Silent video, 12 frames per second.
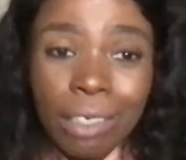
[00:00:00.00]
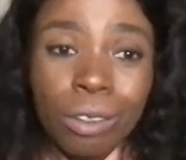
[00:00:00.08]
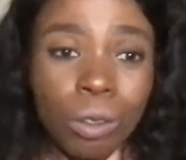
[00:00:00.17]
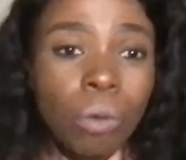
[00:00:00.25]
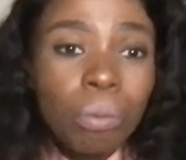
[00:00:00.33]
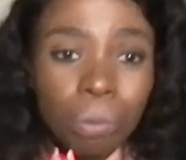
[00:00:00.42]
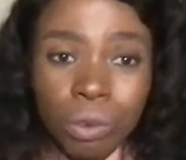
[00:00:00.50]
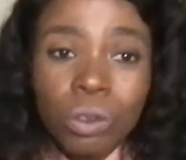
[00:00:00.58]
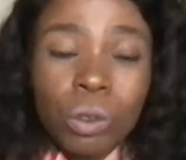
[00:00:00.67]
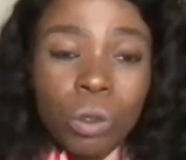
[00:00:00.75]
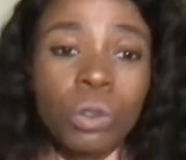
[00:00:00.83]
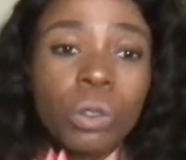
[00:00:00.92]
your
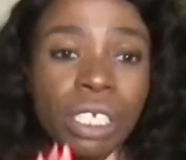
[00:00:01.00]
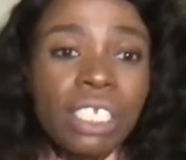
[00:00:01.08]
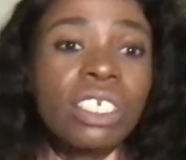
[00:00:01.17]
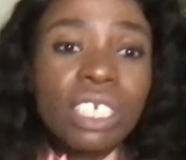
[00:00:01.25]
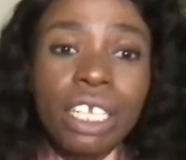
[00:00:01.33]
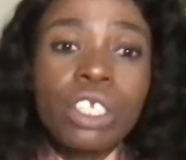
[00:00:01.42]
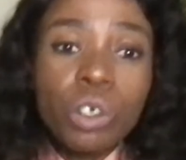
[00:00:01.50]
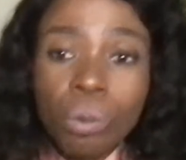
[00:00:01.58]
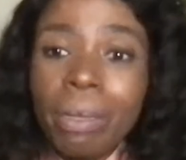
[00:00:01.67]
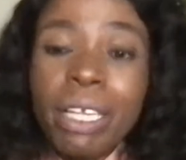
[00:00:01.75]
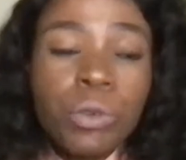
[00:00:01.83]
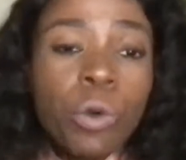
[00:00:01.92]
literally
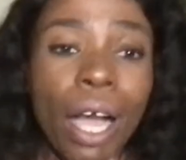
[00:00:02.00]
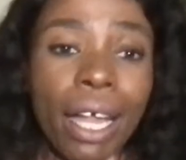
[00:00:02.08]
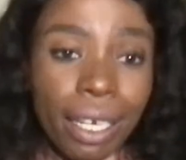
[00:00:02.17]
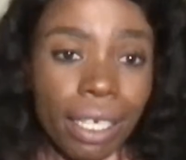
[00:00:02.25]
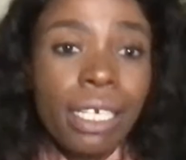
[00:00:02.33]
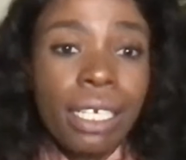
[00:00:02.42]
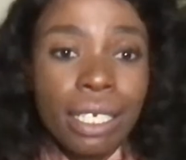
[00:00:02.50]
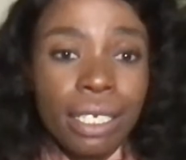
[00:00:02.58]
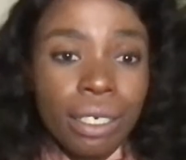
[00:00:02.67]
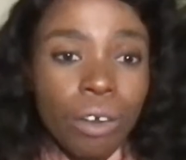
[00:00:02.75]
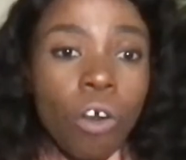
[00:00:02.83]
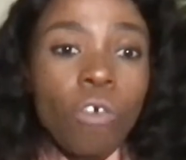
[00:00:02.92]
your manual
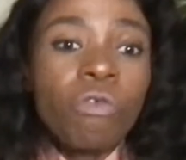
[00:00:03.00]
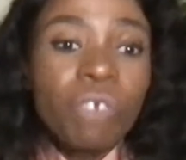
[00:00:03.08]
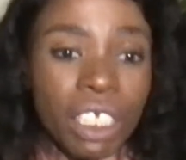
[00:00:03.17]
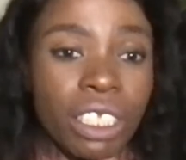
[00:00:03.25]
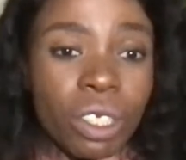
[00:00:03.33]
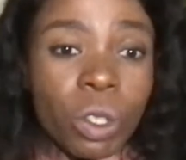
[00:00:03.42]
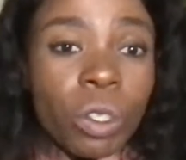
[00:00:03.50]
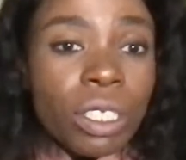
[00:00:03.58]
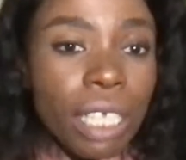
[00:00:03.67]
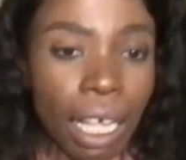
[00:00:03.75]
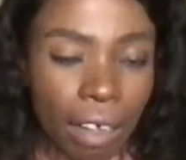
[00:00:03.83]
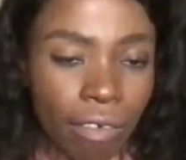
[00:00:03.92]
of fixing
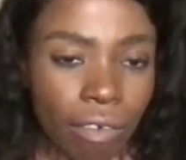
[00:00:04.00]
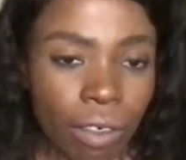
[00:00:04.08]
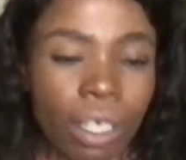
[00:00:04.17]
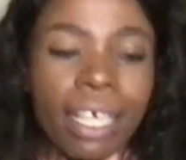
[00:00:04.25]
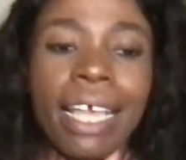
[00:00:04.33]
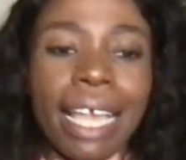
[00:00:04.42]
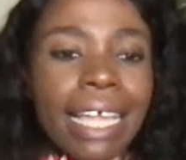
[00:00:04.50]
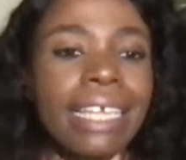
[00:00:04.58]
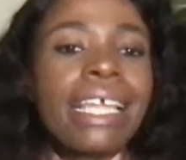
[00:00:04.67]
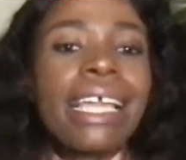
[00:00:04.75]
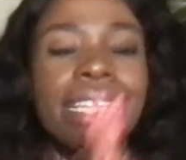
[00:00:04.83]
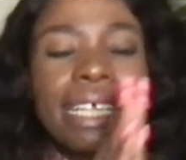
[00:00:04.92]
yourself.
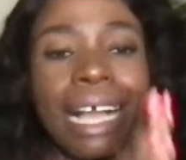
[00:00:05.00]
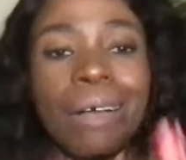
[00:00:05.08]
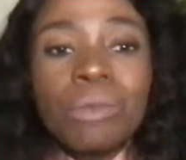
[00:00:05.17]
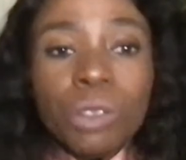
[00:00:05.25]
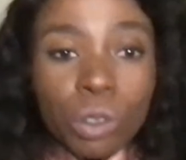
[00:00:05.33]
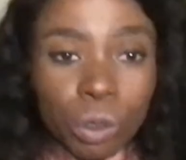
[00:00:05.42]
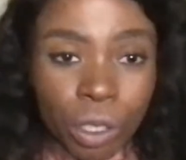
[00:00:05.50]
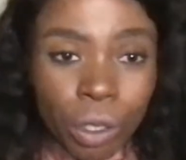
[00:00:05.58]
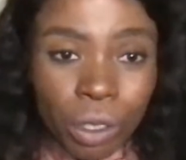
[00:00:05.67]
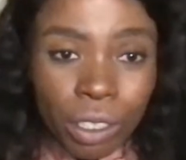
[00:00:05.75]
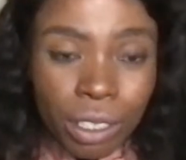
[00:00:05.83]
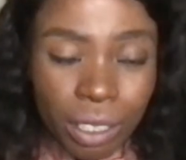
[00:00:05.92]
And then come through to the
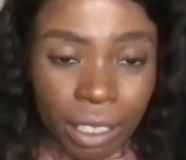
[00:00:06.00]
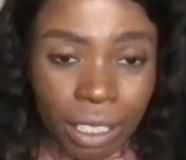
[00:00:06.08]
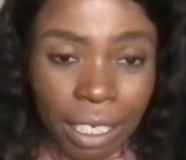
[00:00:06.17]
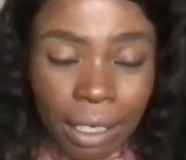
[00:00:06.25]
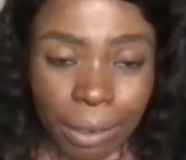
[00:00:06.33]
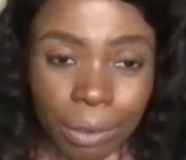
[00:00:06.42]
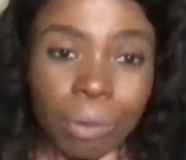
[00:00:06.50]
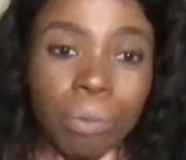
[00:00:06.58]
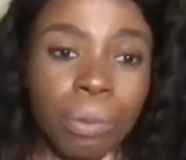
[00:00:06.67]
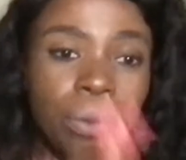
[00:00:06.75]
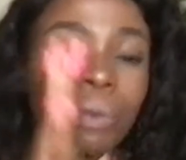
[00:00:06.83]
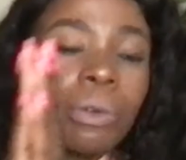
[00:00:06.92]
Goddess
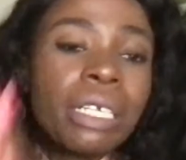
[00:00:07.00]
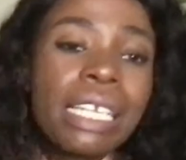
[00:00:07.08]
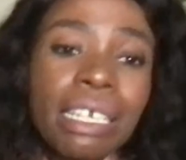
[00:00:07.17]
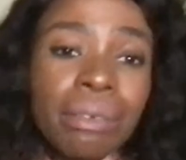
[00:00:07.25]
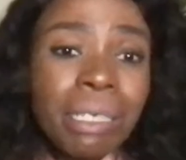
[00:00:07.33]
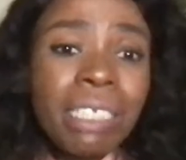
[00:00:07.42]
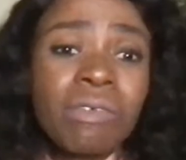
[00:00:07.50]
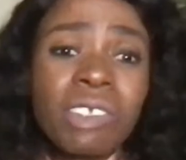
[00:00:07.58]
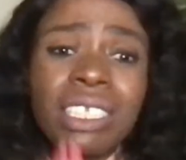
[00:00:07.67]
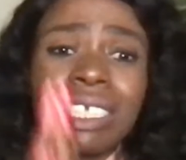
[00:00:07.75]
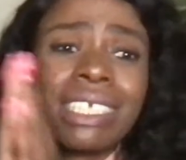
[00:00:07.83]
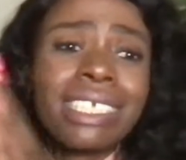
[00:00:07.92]
group, learn
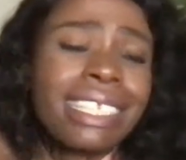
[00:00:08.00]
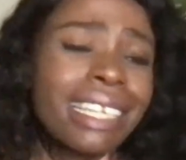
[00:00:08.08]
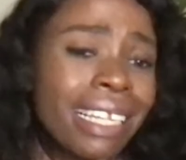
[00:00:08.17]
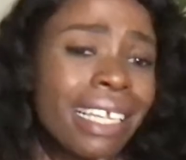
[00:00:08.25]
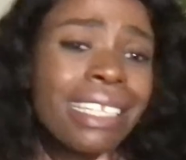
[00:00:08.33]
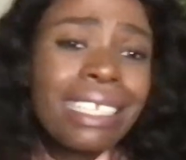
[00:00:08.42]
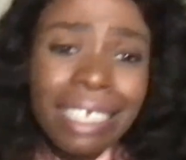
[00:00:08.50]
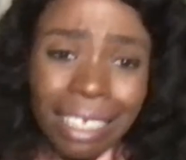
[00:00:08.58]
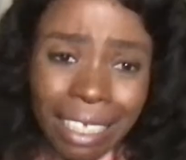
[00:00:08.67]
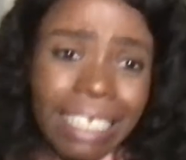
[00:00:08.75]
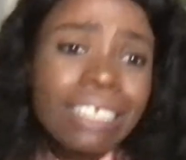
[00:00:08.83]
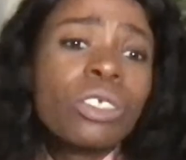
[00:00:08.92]
manifestation,
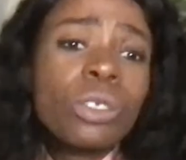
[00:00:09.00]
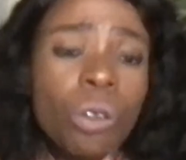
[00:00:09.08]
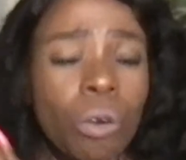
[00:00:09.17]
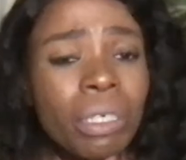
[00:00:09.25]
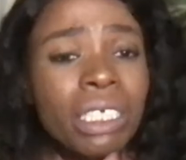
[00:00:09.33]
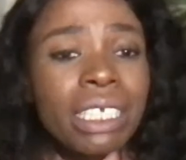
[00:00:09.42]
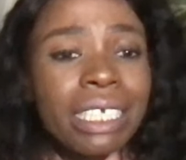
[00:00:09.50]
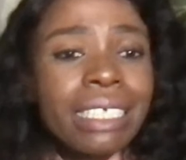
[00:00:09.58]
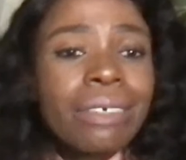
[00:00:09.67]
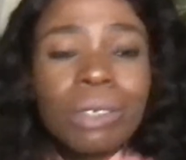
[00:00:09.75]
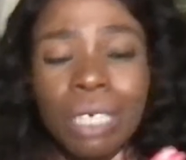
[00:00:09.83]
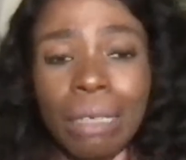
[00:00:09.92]
get so much
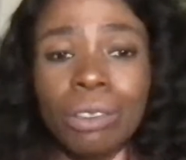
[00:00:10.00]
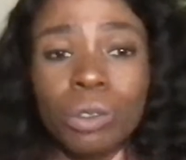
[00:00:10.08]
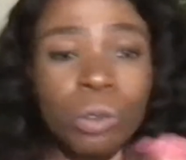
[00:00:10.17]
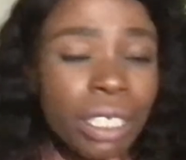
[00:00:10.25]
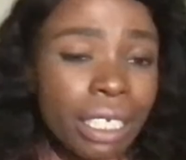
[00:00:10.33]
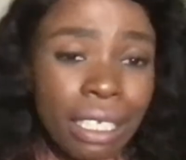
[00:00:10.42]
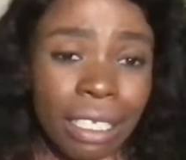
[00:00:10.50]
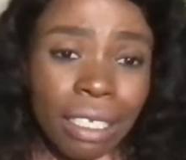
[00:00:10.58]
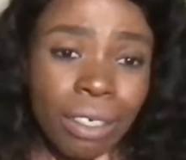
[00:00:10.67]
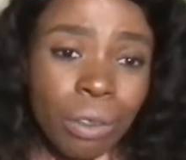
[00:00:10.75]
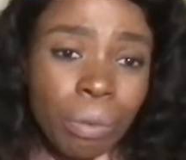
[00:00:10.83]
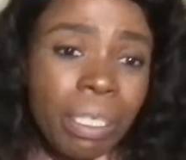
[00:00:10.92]
healing. I do
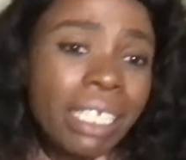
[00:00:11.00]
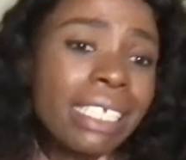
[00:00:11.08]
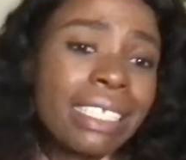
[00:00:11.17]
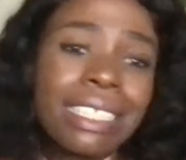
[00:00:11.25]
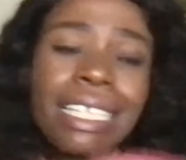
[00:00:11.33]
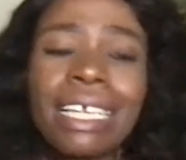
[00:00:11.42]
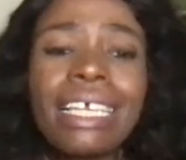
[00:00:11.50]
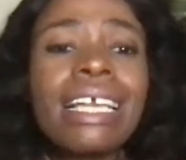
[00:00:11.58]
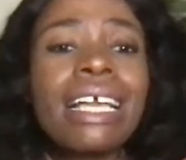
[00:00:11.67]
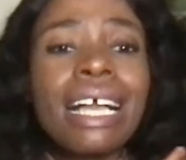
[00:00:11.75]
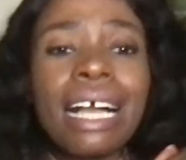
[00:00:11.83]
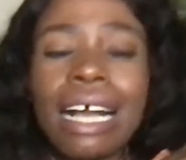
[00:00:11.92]
group healings there,
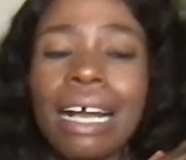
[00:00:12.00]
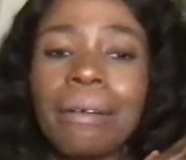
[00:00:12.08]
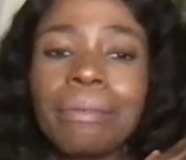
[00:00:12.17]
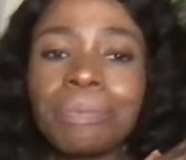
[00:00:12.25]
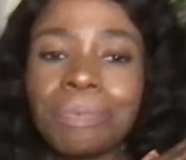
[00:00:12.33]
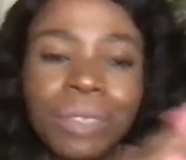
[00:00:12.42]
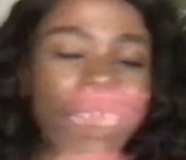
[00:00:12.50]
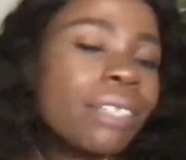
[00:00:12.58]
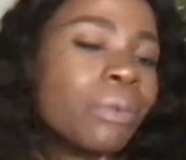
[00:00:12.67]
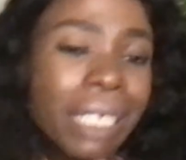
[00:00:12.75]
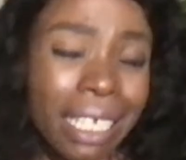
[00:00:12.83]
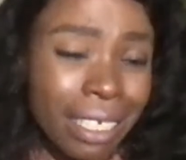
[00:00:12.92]
and
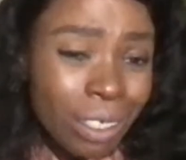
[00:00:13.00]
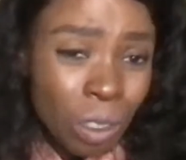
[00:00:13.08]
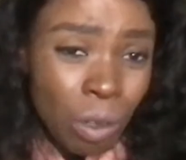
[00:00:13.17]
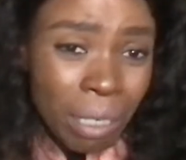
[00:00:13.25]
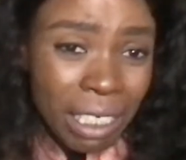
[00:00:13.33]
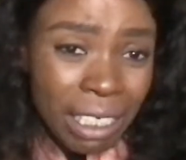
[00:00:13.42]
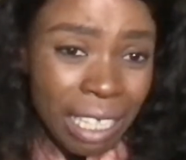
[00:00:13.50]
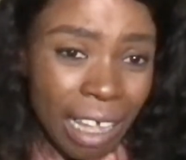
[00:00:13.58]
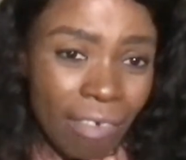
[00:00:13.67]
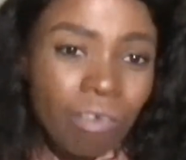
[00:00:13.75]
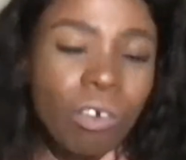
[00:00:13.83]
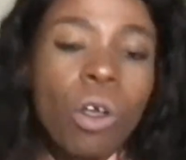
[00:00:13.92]
we're learning so much
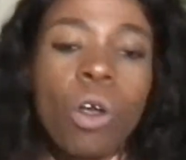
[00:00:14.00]
stuff.